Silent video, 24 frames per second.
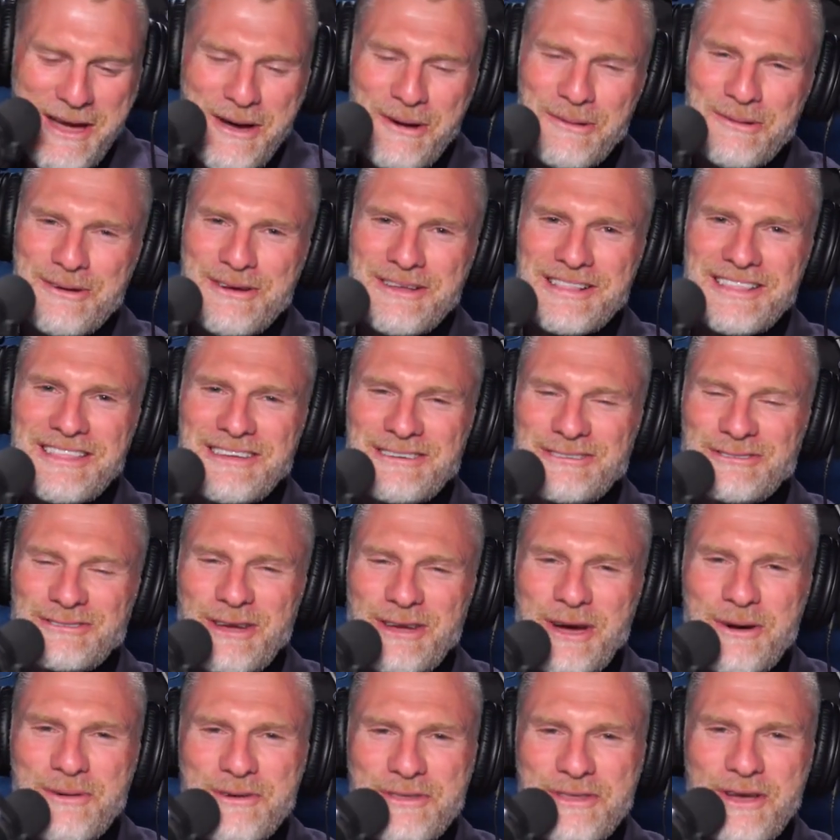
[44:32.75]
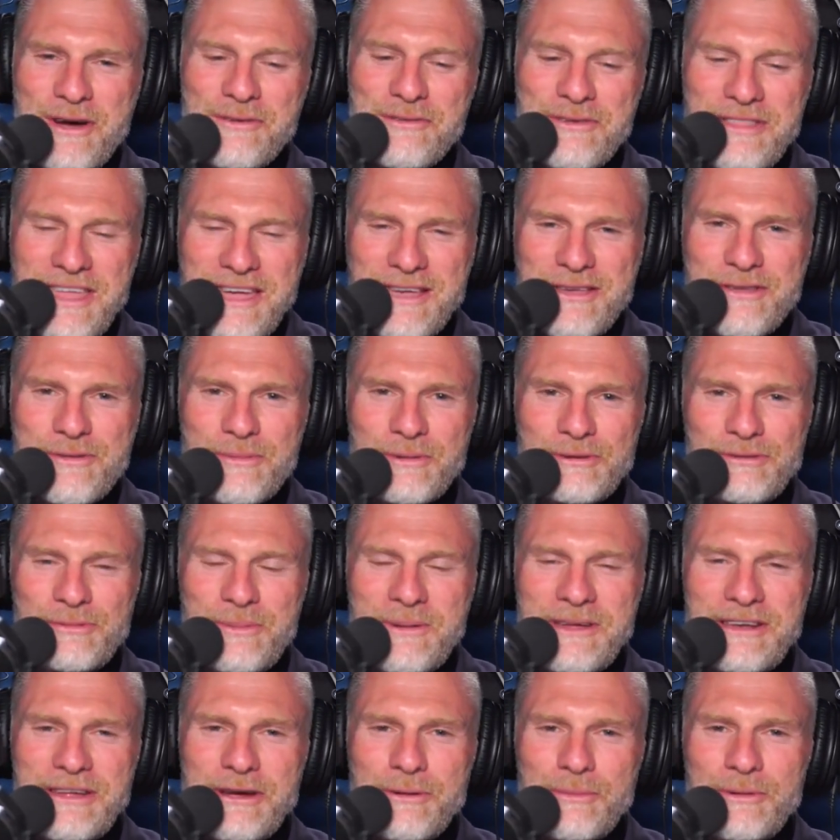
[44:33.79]
Well, this show is over. Thank you so much for
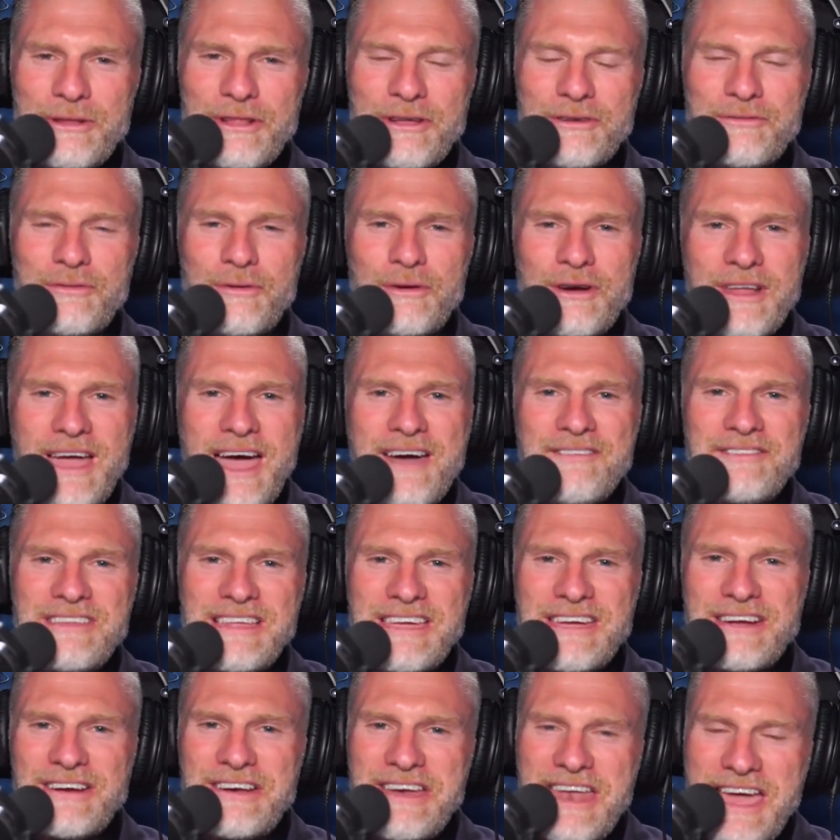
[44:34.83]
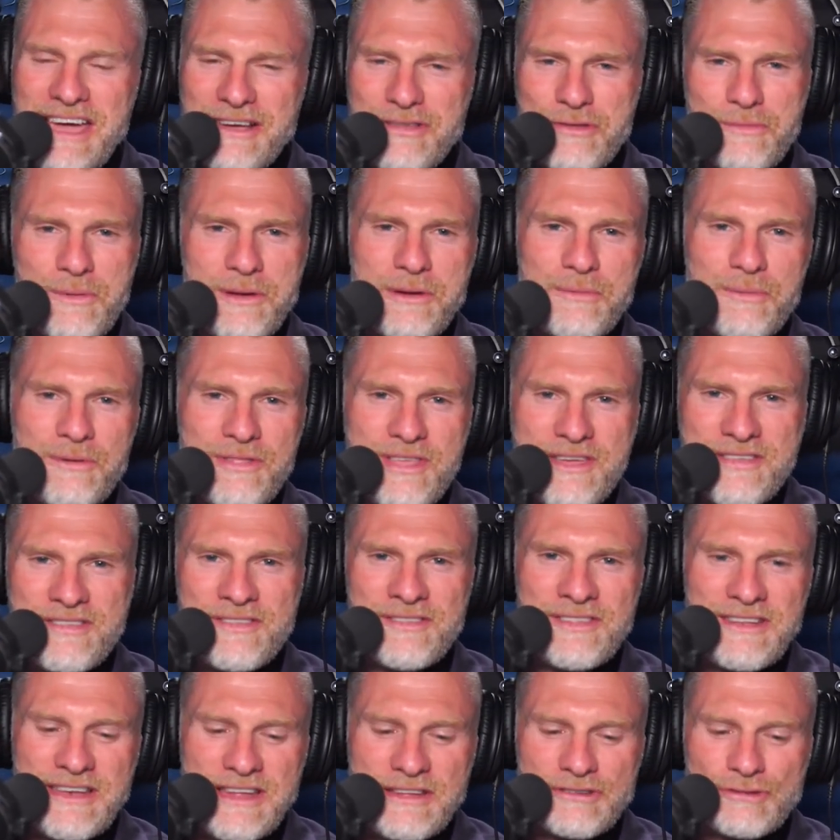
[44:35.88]
being here. We look forward to having you here next week with us on
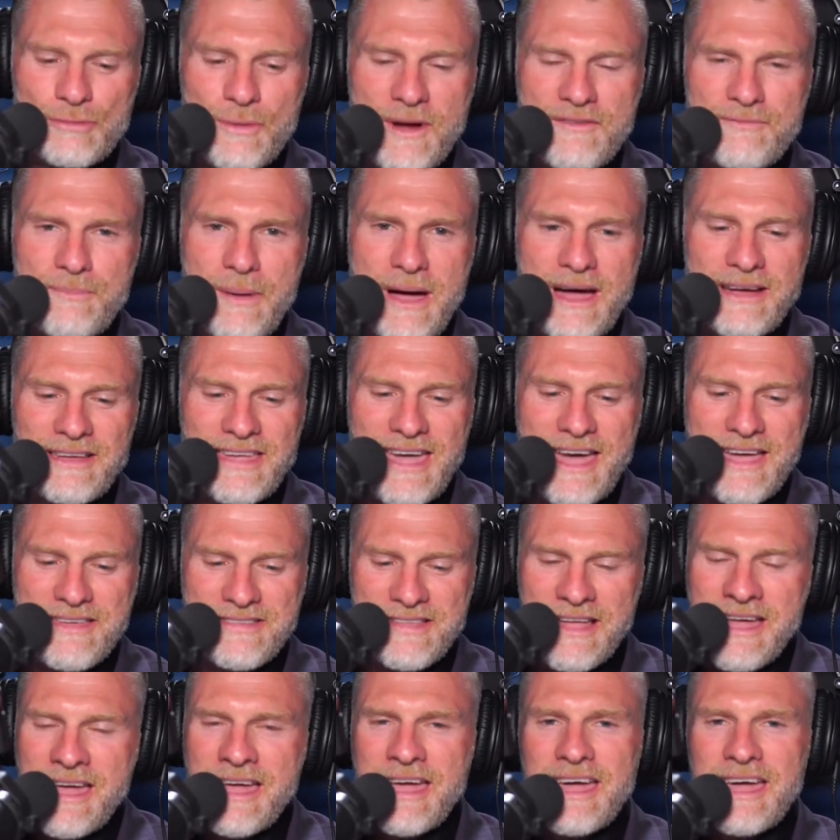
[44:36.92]
the Date Your Wife podcast.